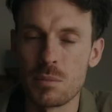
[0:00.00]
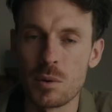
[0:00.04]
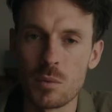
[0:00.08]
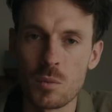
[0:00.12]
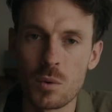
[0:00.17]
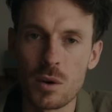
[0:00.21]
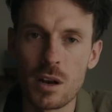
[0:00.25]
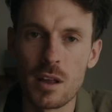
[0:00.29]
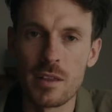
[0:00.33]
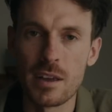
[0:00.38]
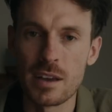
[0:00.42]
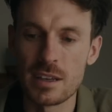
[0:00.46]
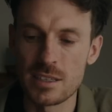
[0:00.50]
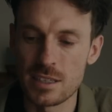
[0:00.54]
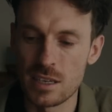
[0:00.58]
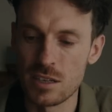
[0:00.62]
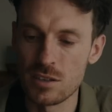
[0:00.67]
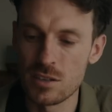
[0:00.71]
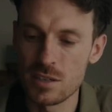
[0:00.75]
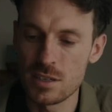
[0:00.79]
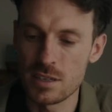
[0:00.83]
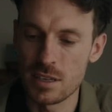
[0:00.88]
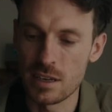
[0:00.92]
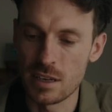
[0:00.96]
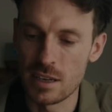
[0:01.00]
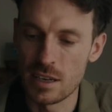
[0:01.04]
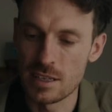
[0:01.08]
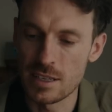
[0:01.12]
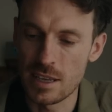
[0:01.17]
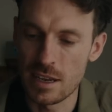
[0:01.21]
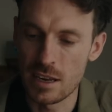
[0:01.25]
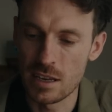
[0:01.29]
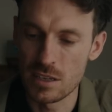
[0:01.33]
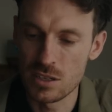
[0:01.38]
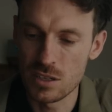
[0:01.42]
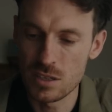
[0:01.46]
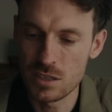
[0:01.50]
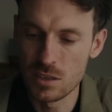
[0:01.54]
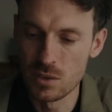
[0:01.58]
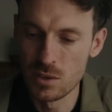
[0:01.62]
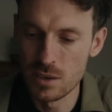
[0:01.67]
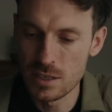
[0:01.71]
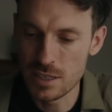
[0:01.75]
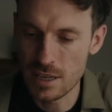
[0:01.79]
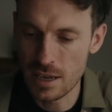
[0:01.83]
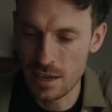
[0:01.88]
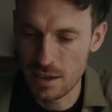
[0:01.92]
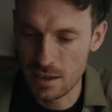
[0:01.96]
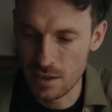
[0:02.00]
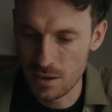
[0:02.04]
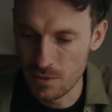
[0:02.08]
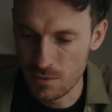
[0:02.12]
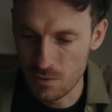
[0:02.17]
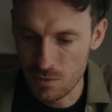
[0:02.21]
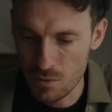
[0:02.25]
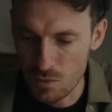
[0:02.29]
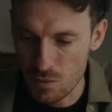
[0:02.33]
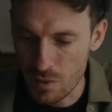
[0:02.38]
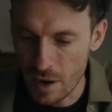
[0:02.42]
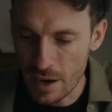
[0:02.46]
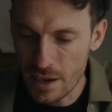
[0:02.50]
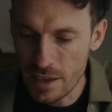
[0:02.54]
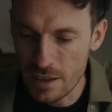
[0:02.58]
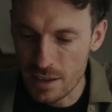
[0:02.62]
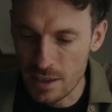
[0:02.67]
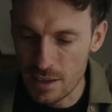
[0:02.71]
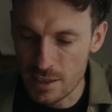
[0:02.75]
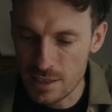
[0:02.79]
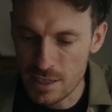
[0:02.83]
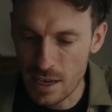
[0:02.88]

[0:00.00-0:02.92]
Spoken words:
But what I think is interesting is that it just looks like a regular